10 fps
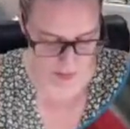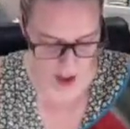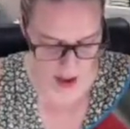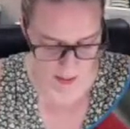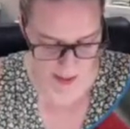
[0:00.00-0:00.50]

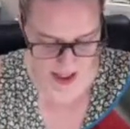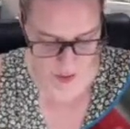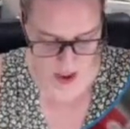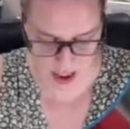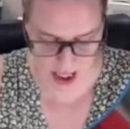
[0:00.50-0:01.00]
the best
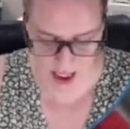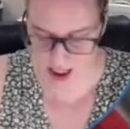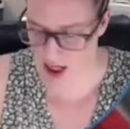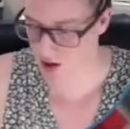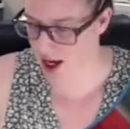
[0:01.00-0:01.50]
way to
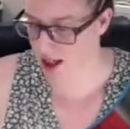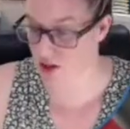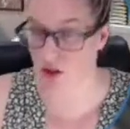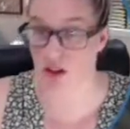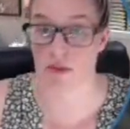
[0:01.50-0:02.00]
get your hands
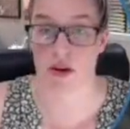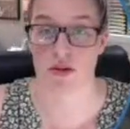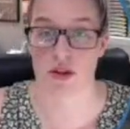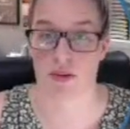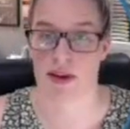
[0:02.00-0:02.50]
on the
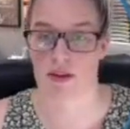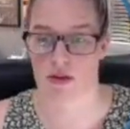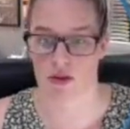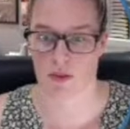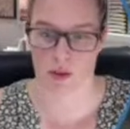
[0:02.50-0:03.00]
most amount
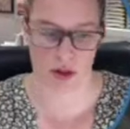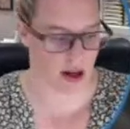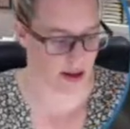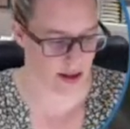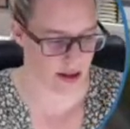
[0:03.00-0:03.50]
of
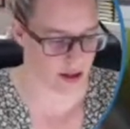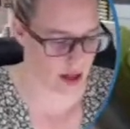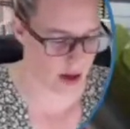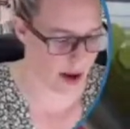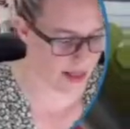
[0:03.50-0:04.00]
product. So,
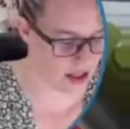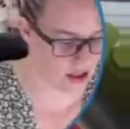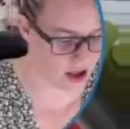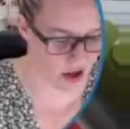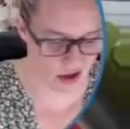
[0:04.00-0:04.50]
and there's
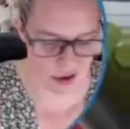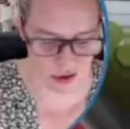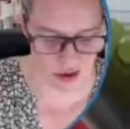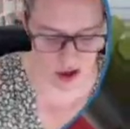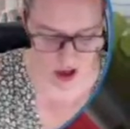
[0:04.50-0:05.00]
no
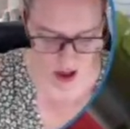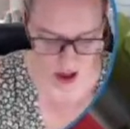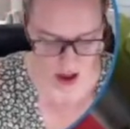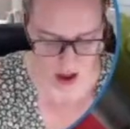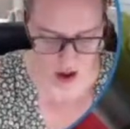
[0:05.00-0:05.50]

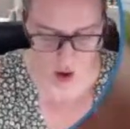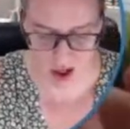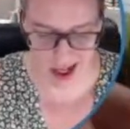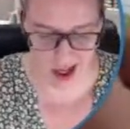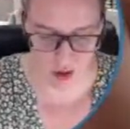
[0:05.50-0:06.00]

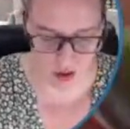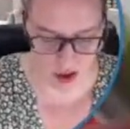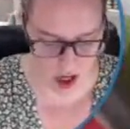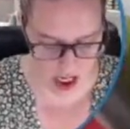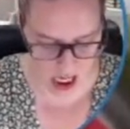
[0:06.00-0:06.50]
lock-in or
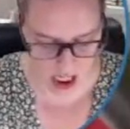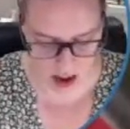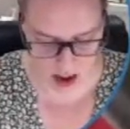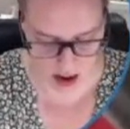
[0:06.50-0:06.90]
tie-in.